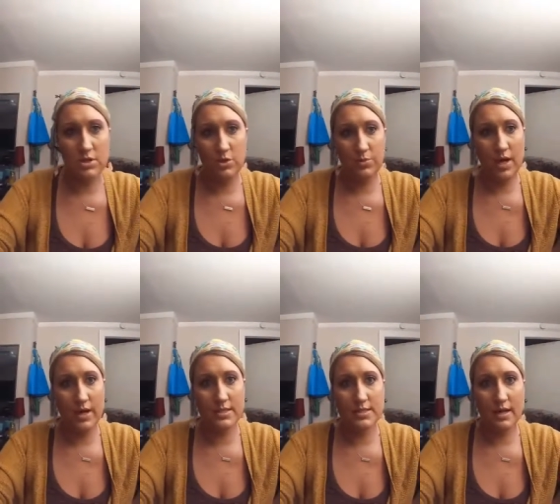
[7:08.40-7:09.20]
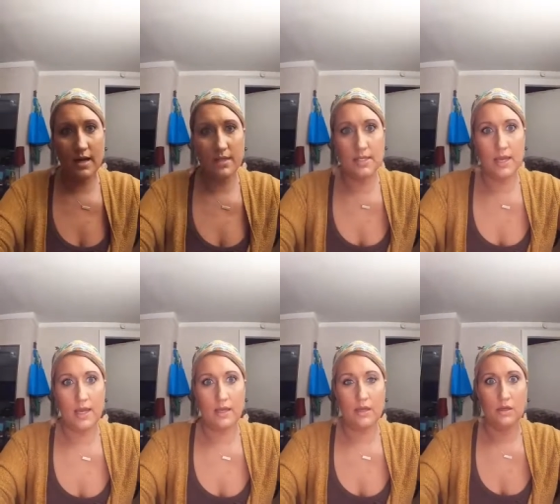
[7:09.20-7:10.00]
the new products that I got
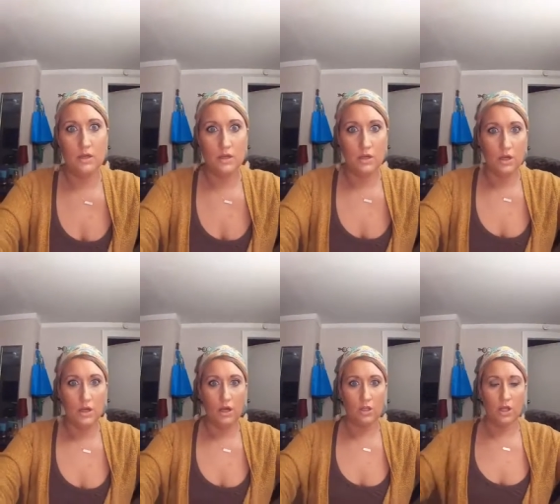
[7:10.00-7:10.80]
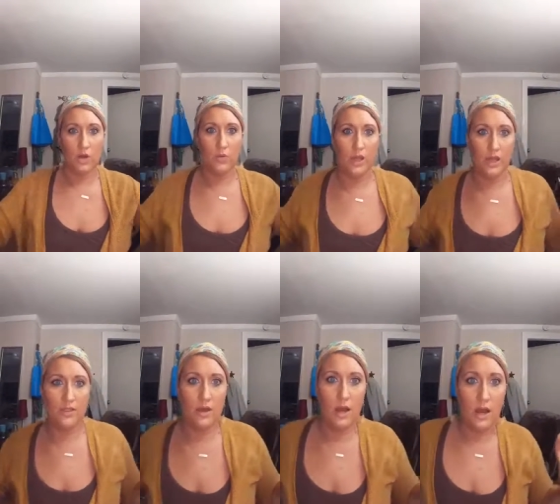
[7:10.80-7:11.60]
today along
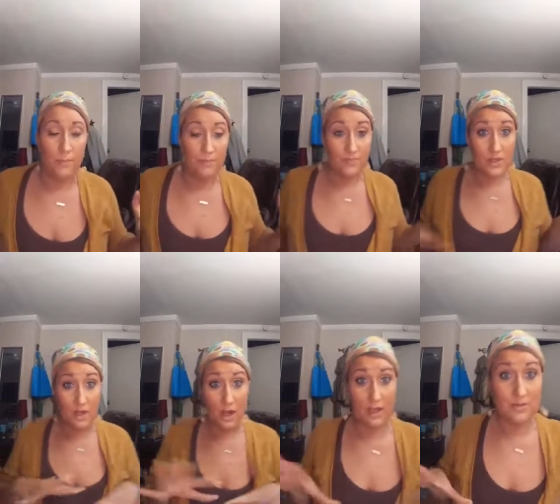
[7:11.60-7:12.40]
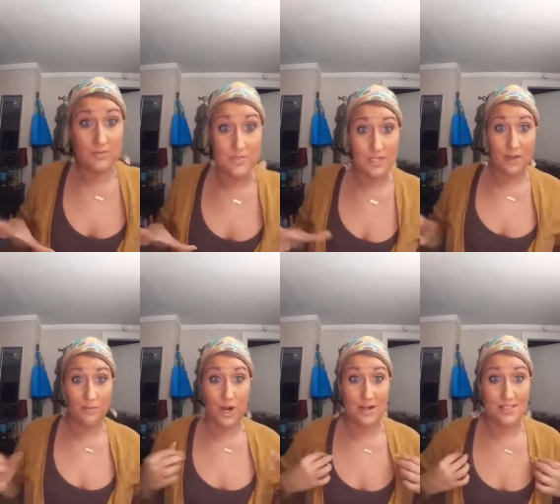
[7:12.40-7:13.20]
with um, items and
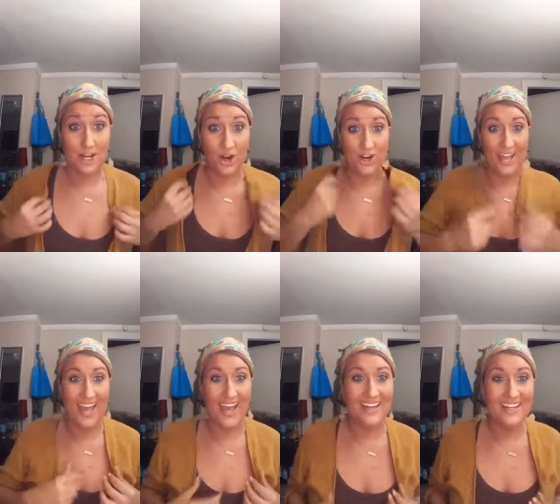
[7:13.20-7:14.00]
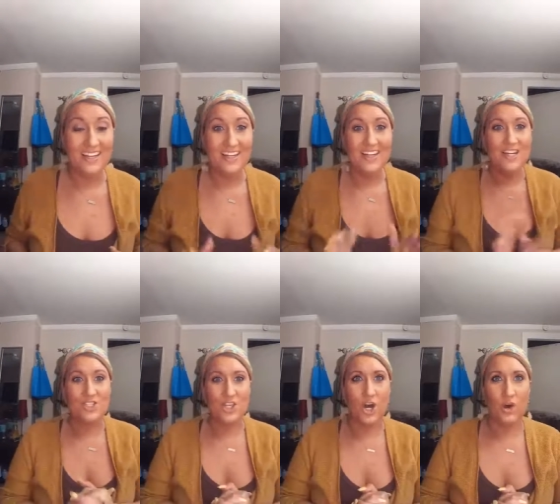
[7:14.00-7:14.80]
products that I already had.
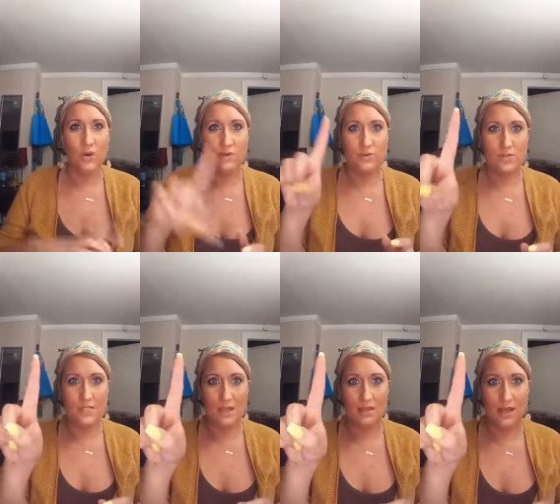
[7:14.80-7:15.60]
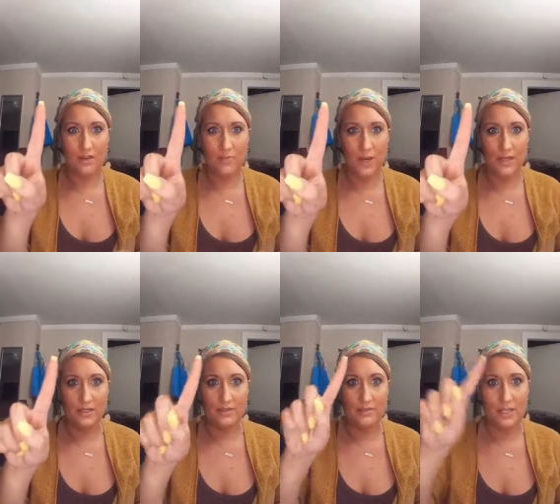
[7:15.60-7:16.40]
So if you see that live
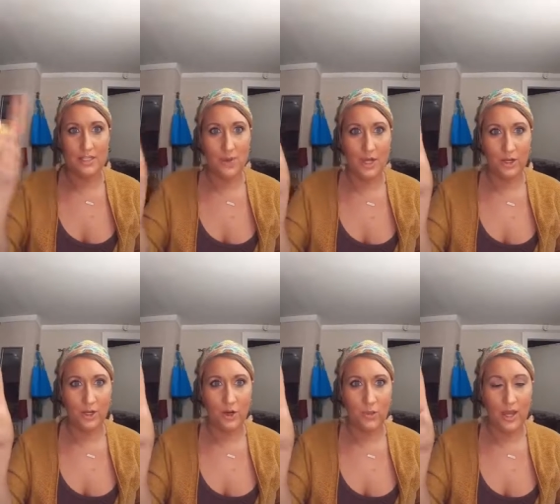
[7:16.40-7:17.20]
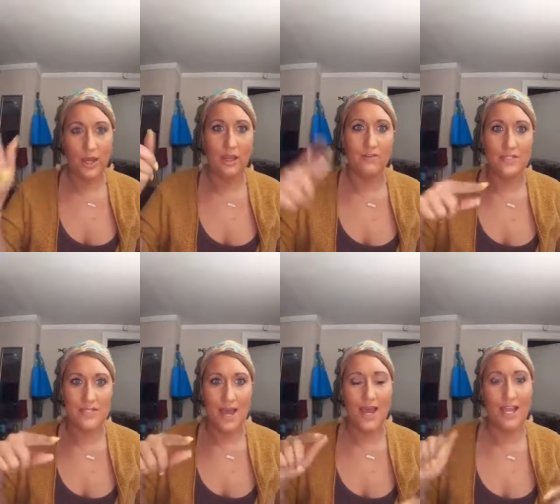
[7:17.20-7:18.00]
button, it's probably going to go away. If it's
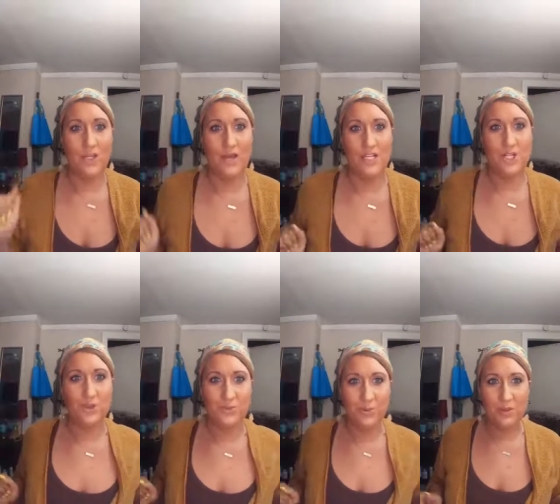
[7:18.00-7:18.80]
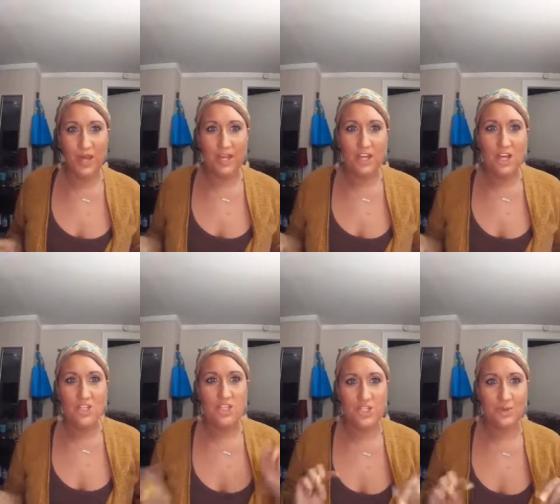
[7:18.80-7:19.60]
not and you catch it on the replay,
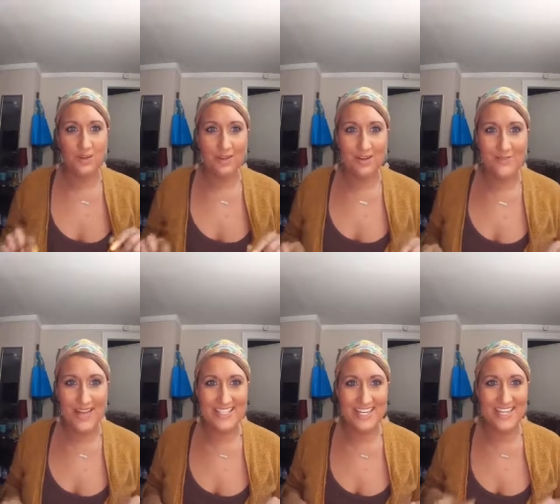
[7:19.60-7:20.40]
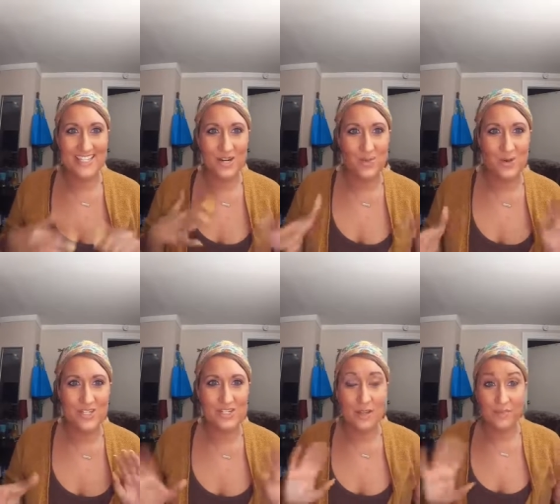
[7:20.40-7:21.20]
just shoot me a little message, an
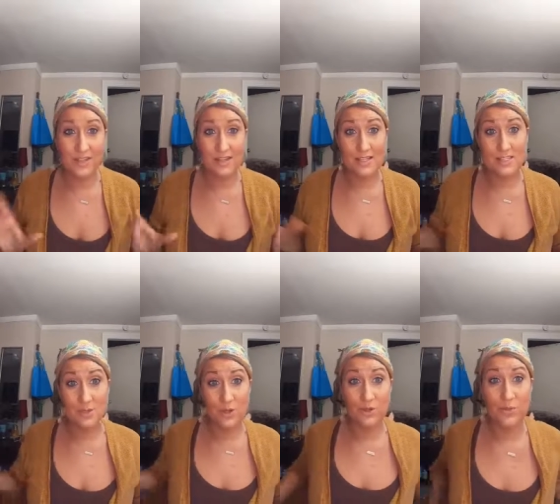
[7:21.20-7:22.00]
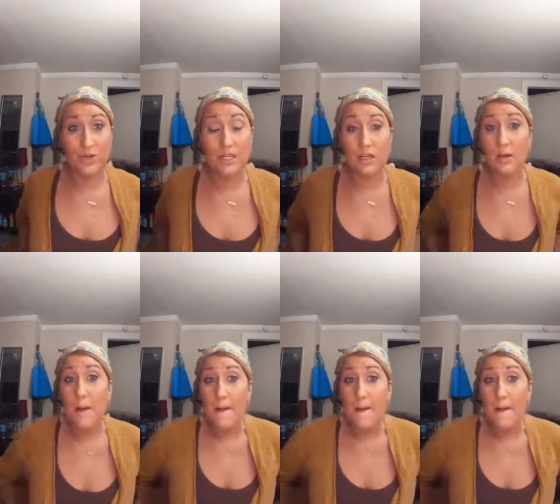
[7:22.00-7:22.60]
emoji, something that lets me know you were here.